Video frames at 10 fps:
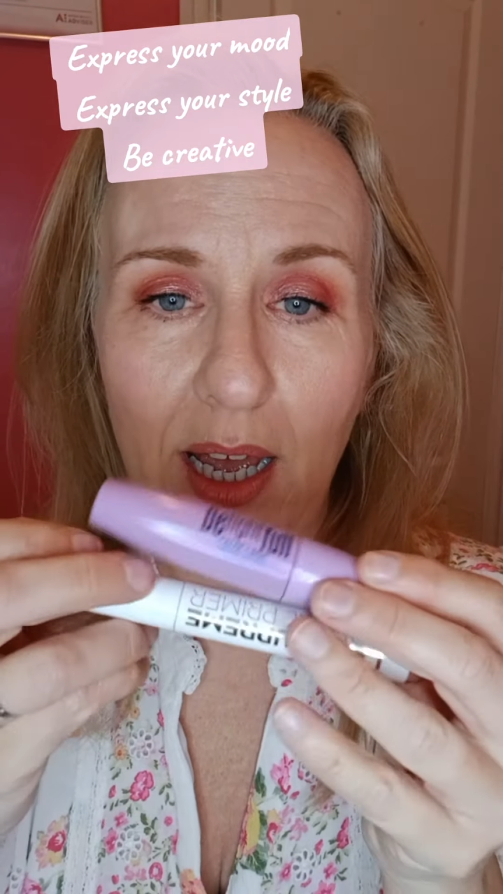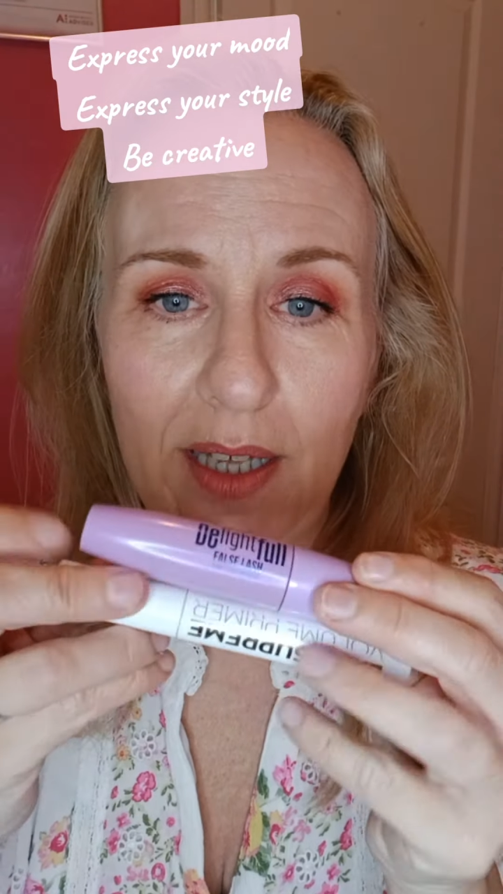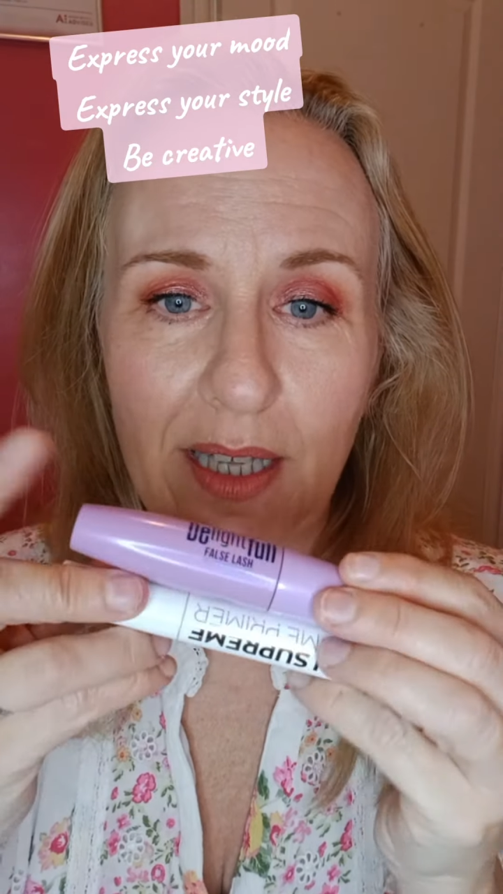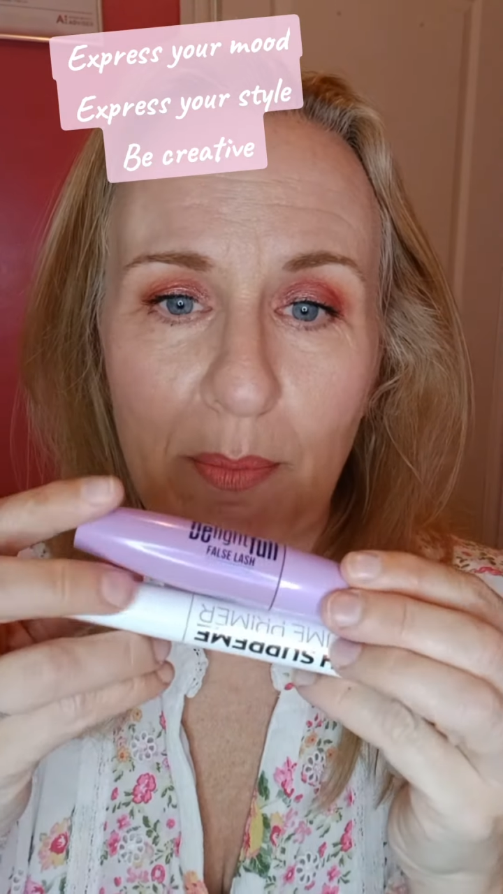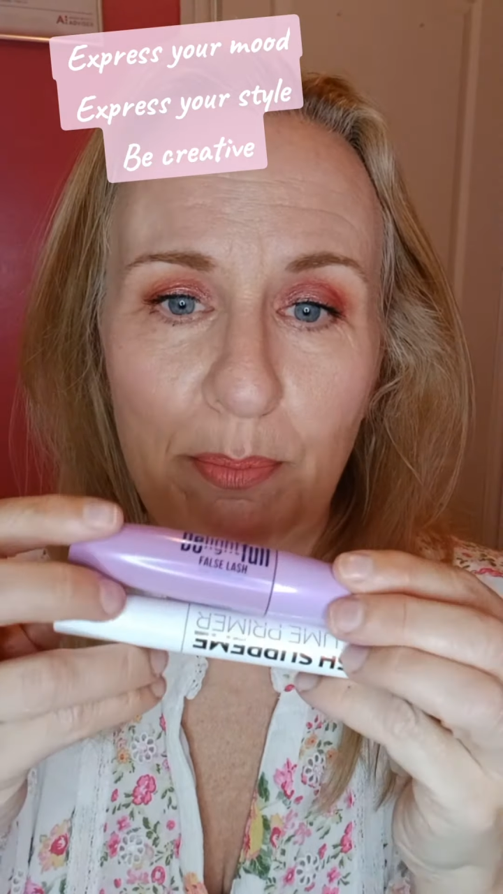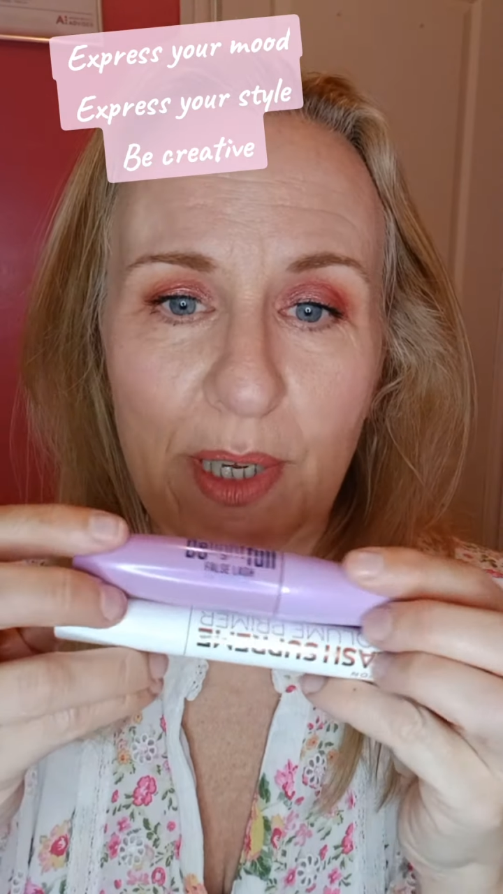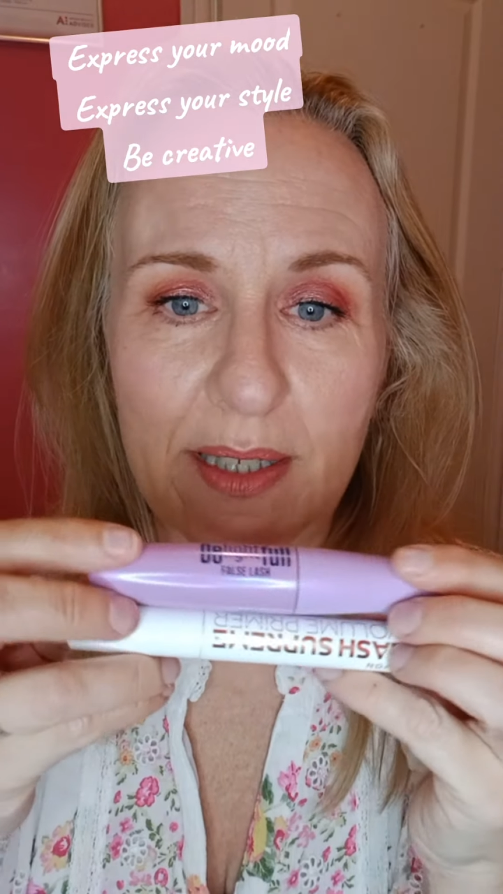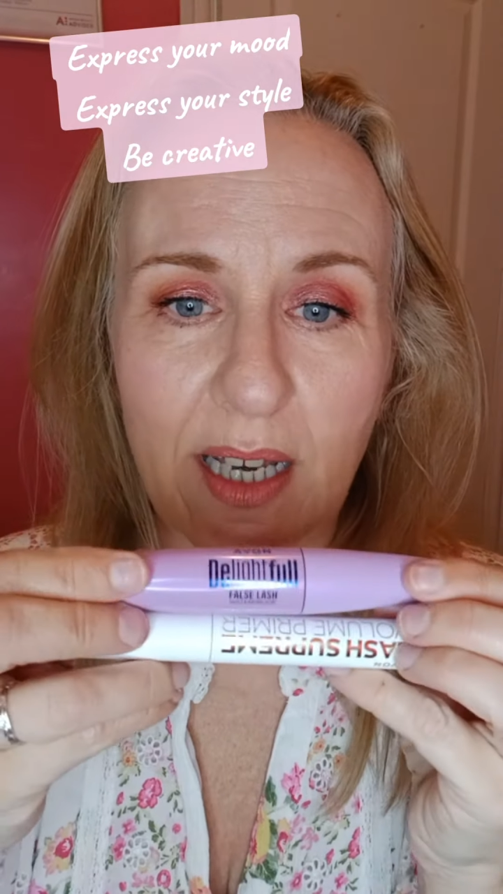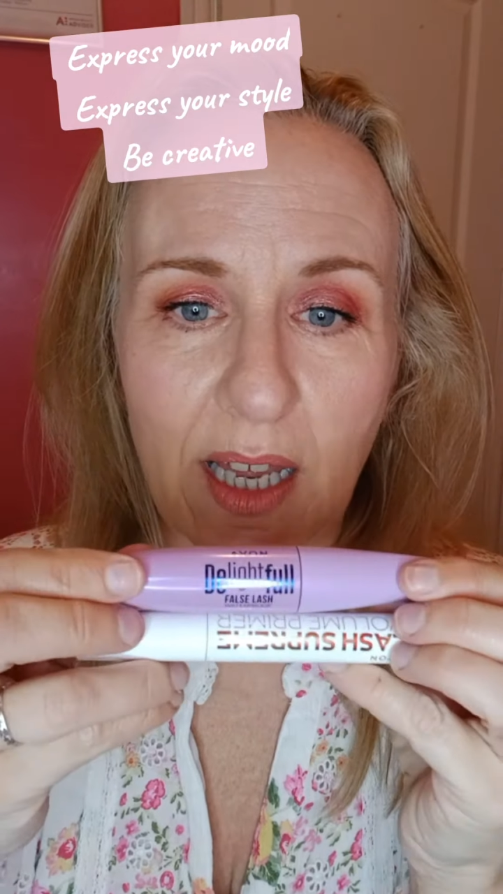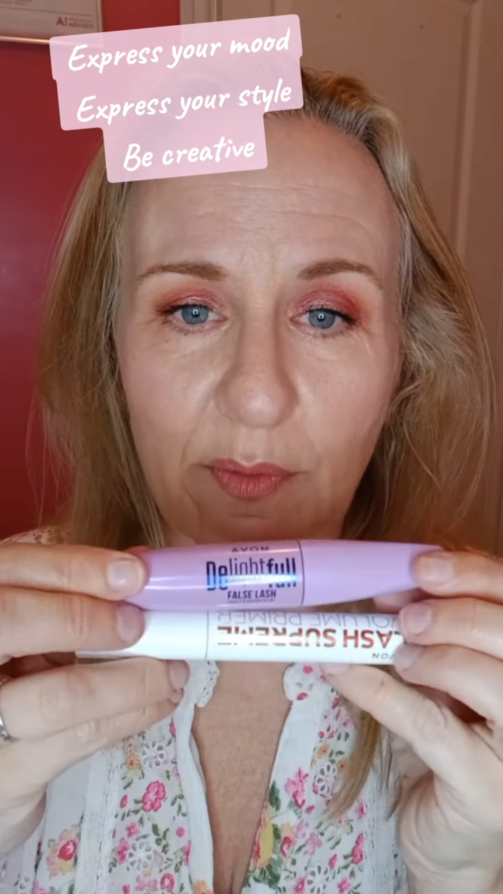and then Be
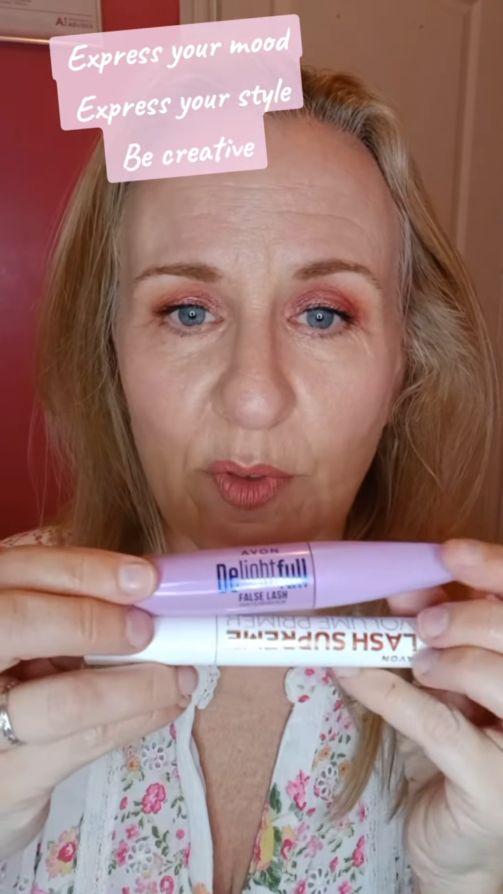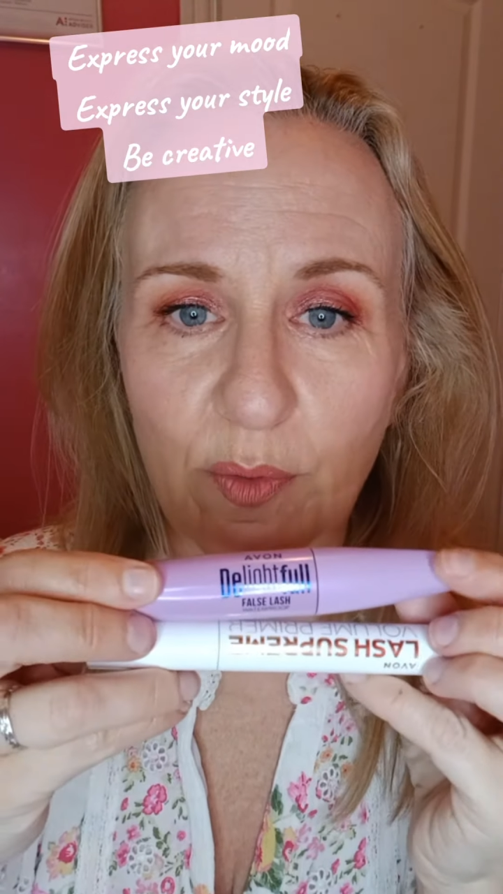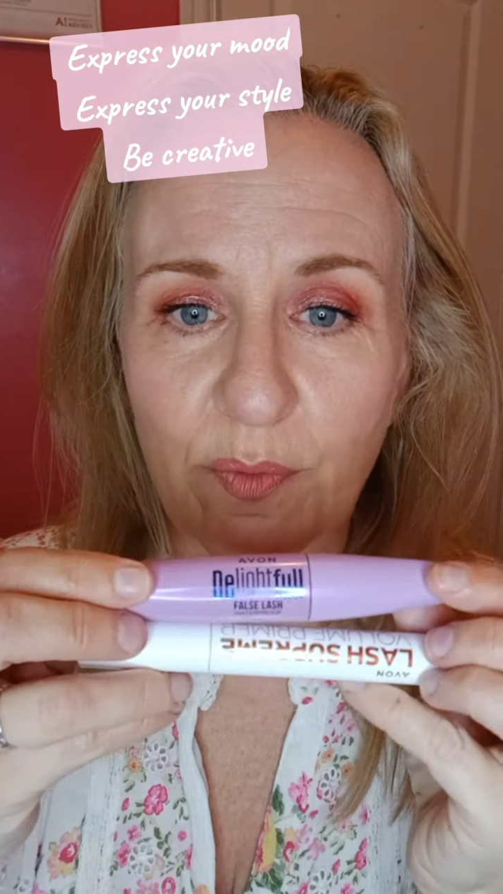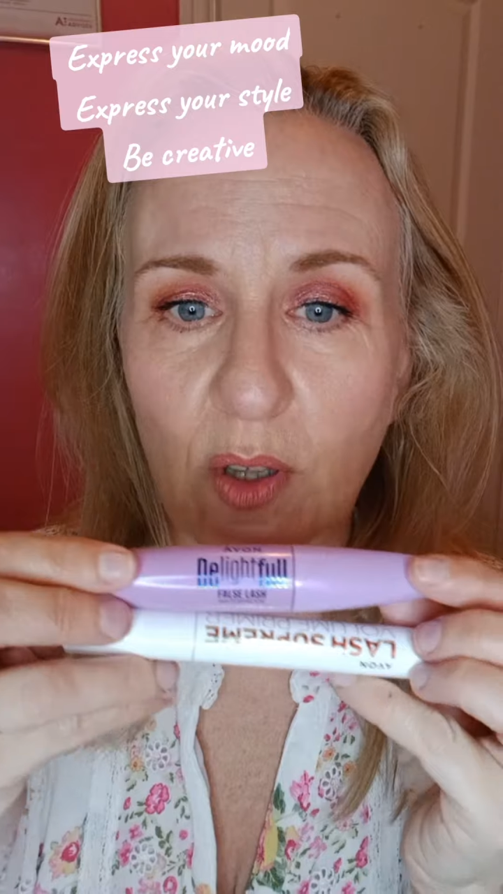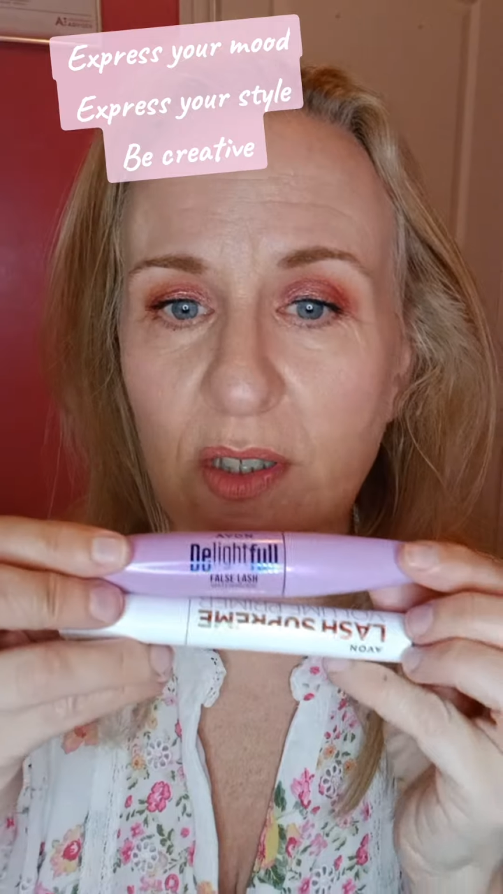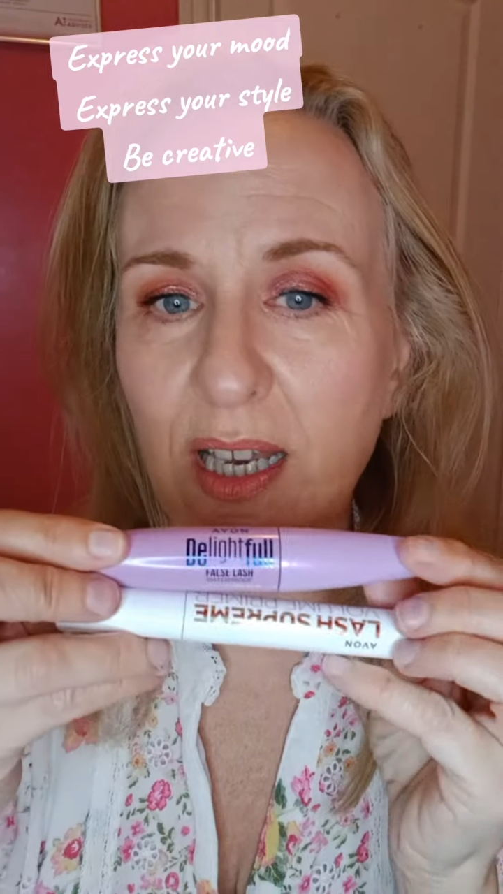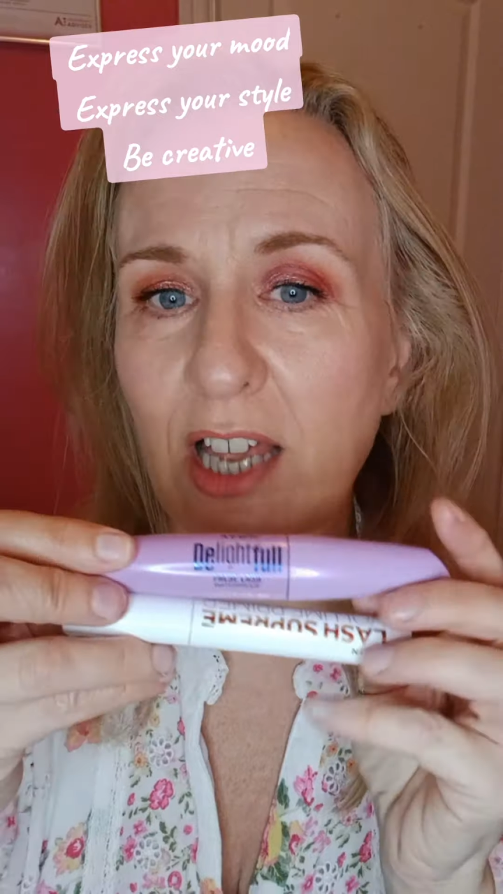Delightful false